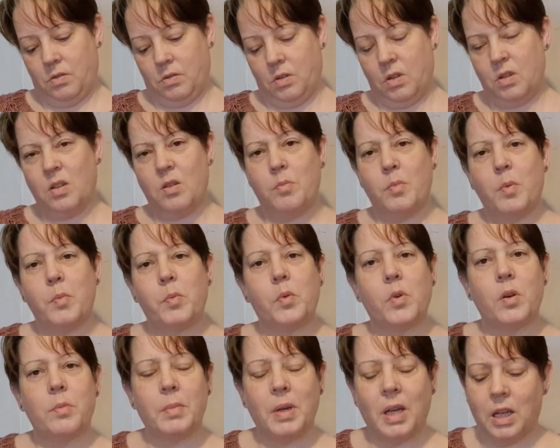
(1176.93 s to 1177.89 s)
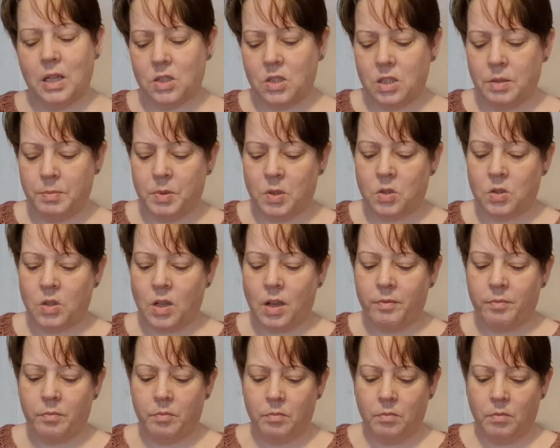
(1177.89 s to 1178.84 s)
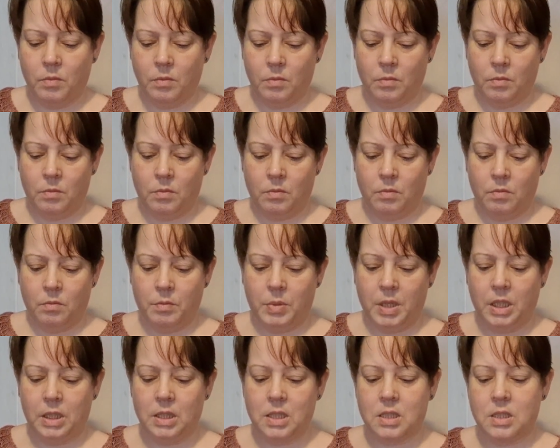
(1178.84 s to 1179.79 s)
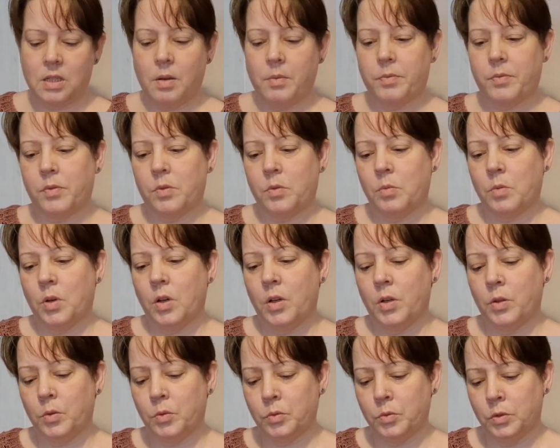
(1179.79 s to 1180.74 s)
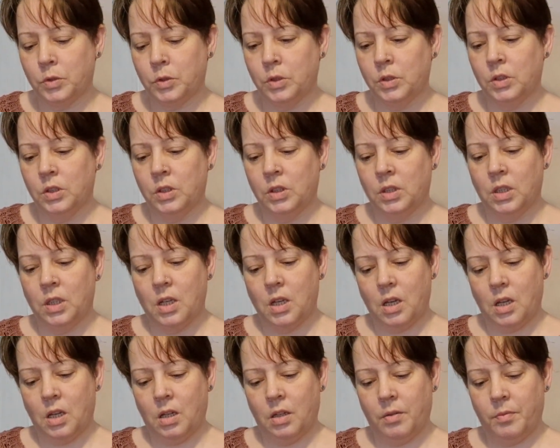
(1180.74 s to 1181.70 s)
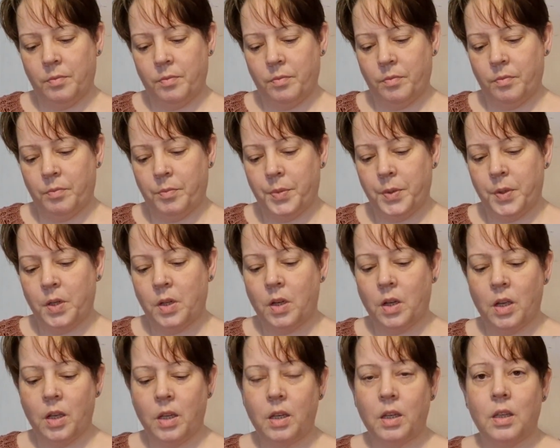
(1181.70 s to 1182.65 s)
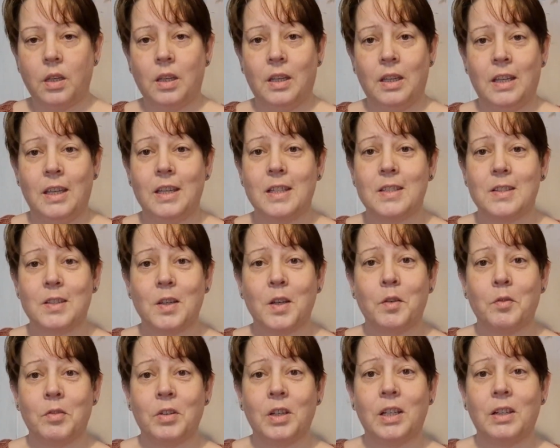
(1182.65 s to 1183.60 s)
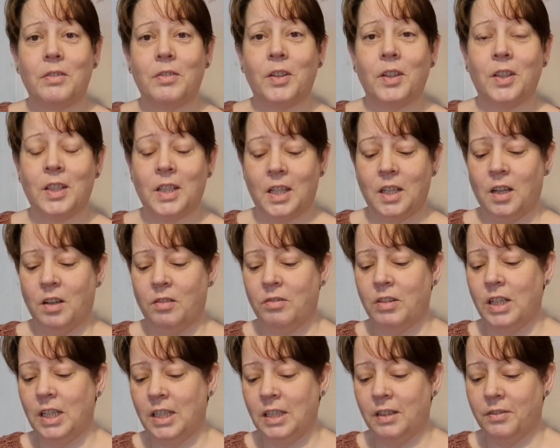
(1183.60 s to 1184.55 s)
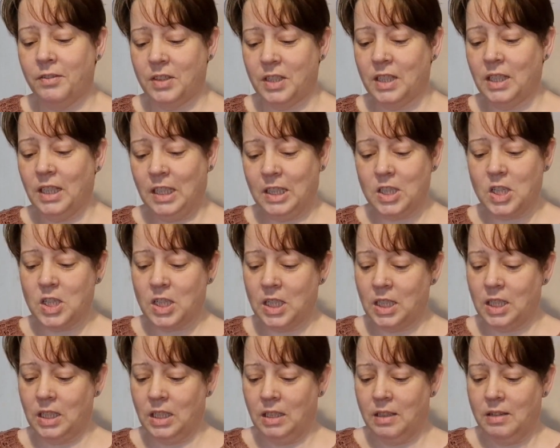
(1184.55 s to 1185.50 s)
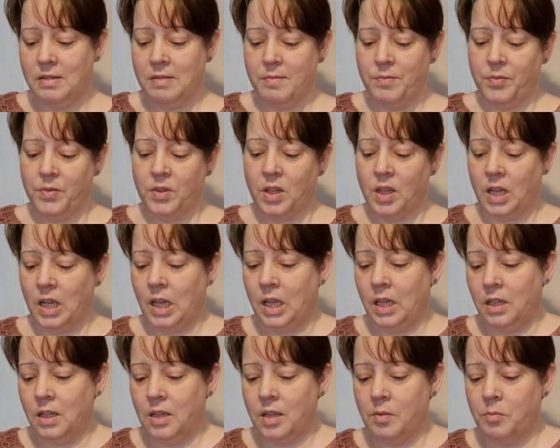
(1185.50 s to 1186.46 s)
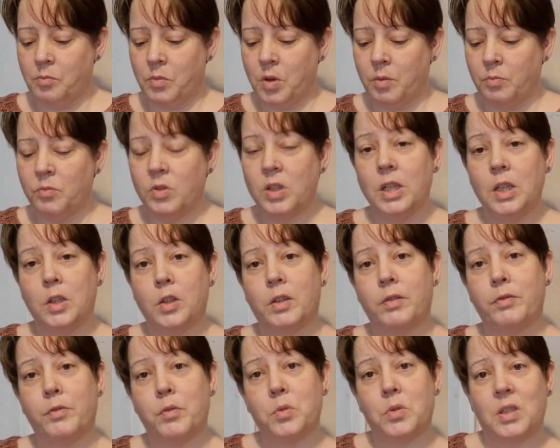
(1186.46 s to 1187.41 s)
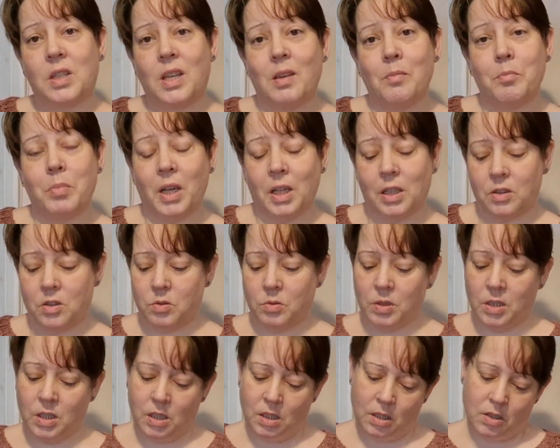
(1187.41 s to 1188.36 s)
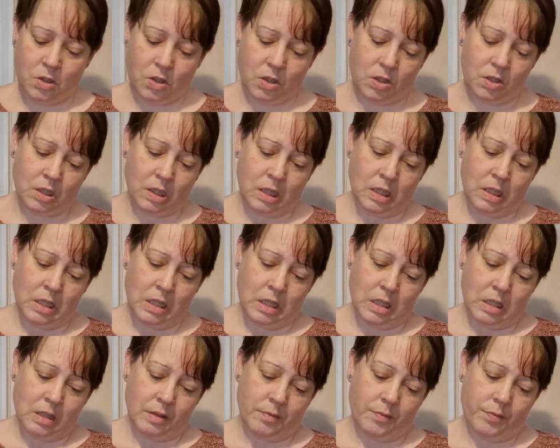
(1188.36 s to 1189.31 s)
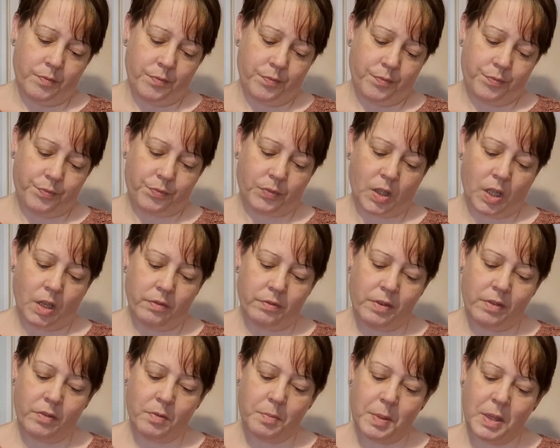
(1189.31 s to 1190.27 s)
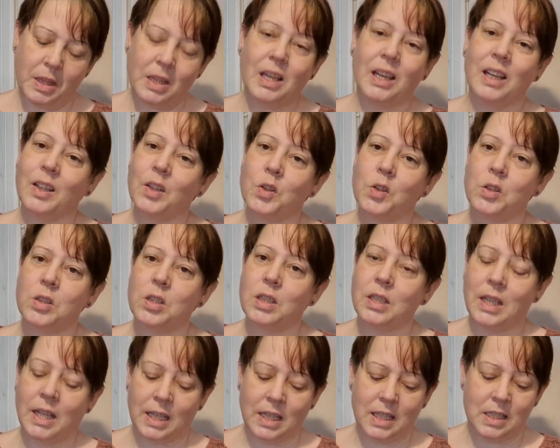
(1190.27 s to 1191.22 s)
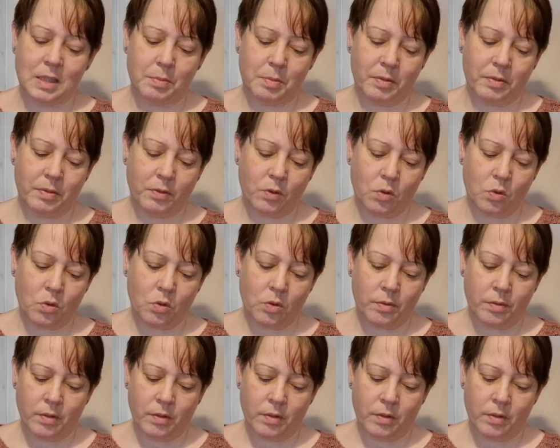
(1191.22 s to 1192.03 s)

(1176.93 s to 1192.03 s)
don't remember where I'm at actually, because I haven't picked this up for a while. But it's a really fun knit. I really loved it actually, and I'm really looking forward to getting back to it. I've never been that good at lace before,